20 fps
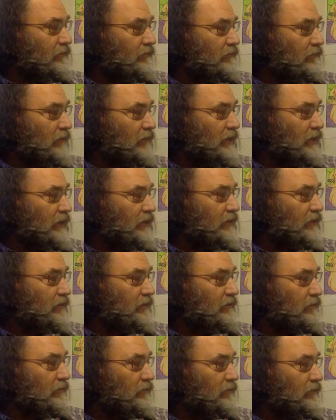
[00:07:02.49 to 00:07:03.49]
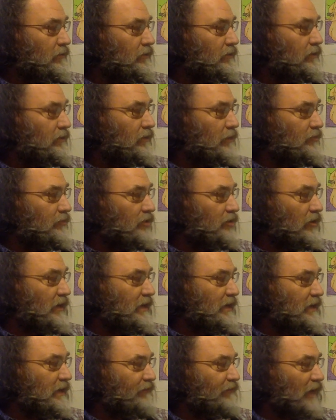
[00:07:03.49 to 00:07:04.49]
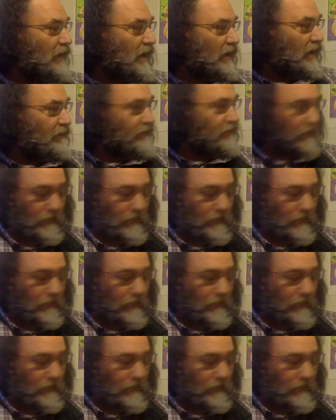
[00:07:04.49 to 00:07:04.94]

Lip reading: right here. I'm sorry, E5.